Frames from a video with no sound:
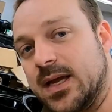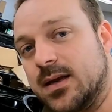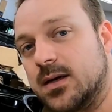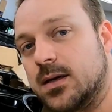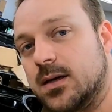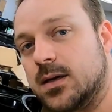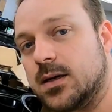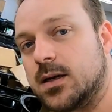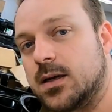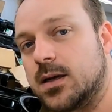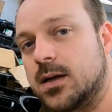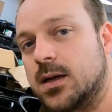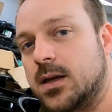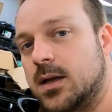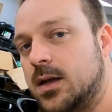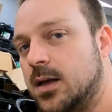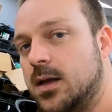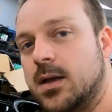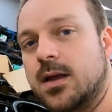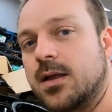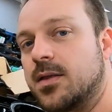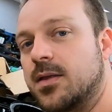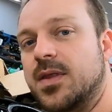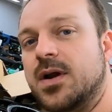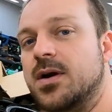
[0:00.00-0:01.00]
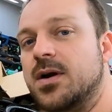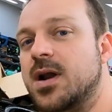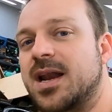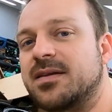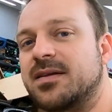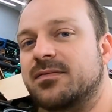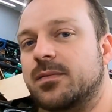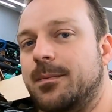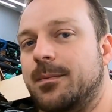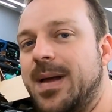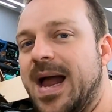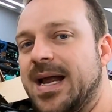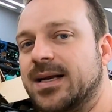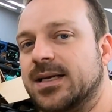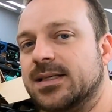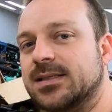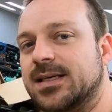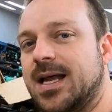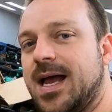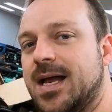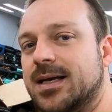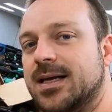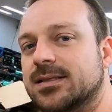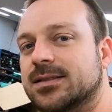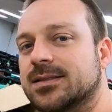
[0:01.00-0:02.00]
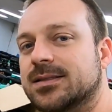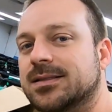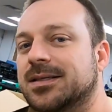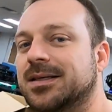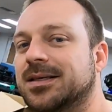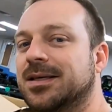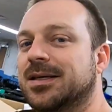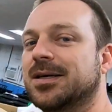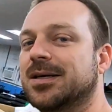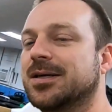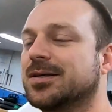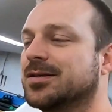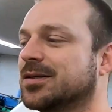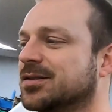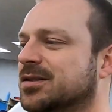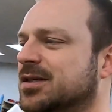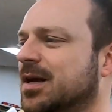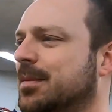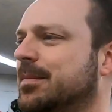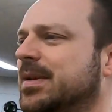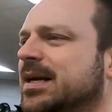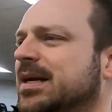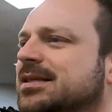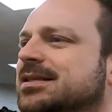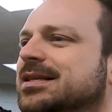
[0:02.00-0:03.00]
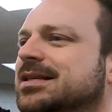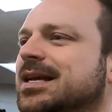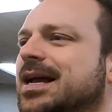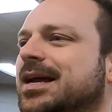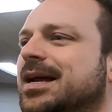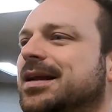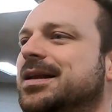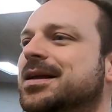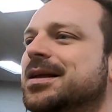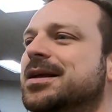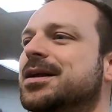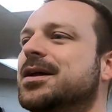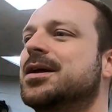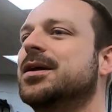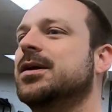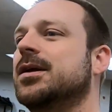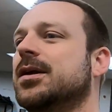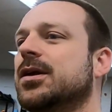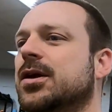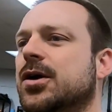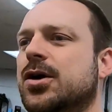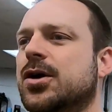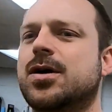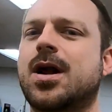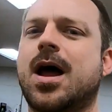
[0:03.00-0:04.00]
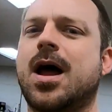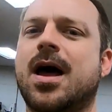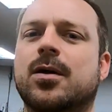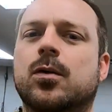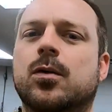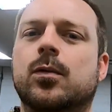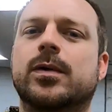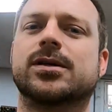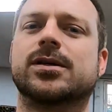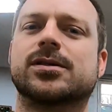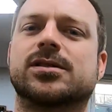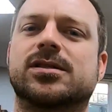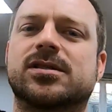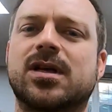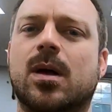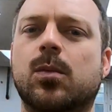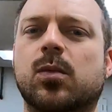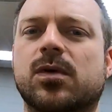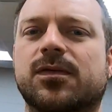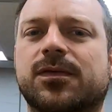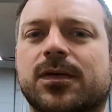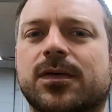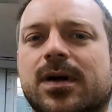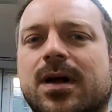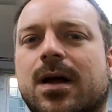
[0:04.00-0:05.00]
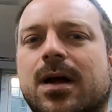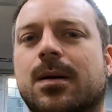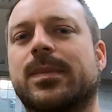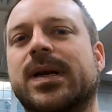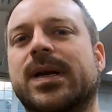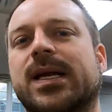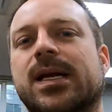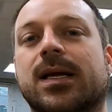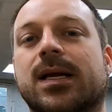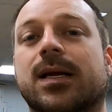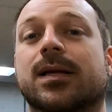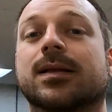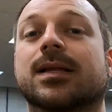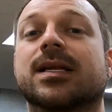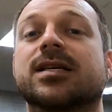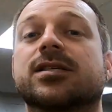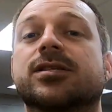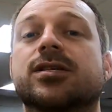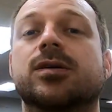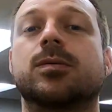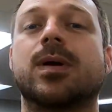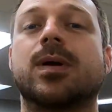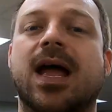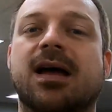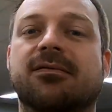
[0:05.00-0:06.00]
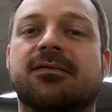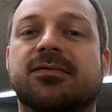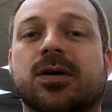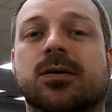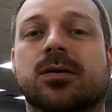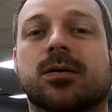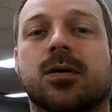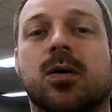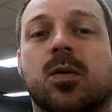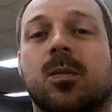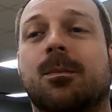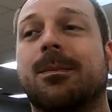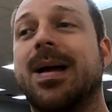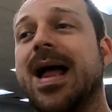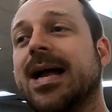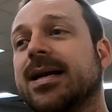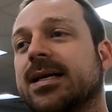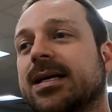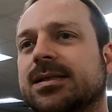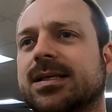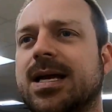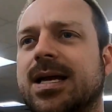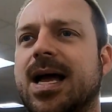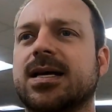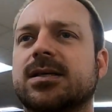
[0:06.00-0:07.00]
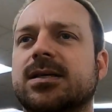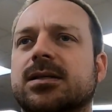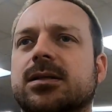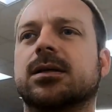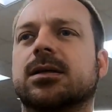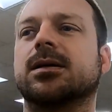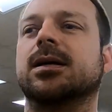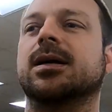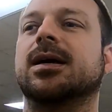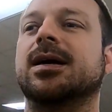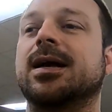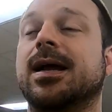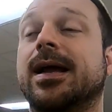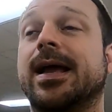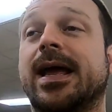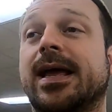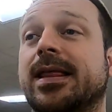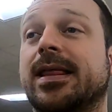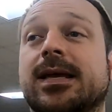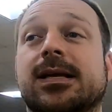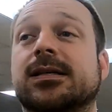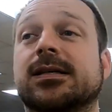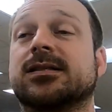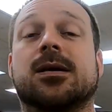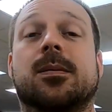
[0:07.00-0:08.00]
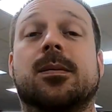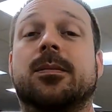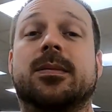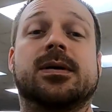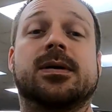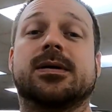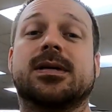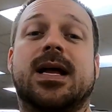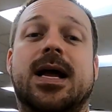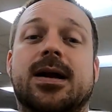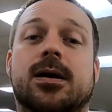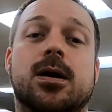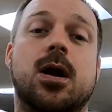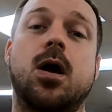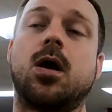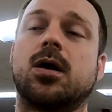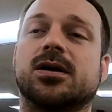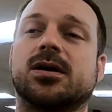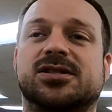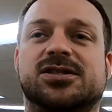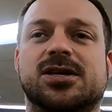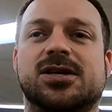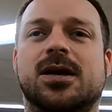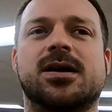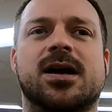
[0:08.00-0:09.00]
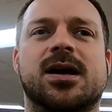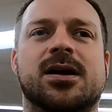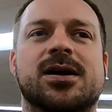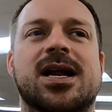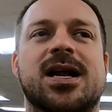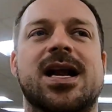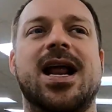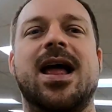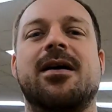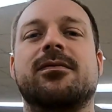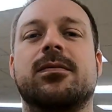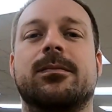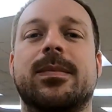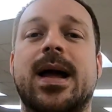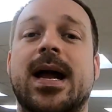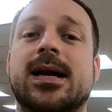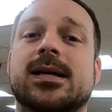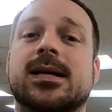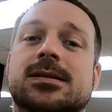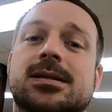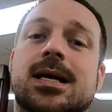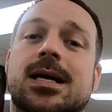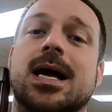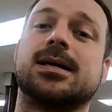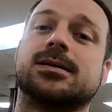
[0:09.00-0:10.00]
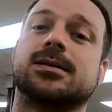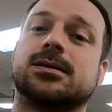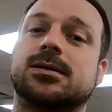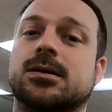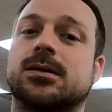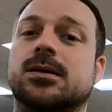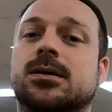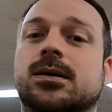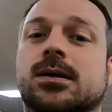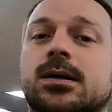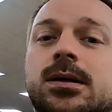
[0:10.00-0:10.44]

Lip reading: in, they're not even magnetized. So somebody said, you're not a real subwoofer company unless you have your own magnetizer. And then somebody's like, no, Sundown doesn't have a magnetizer.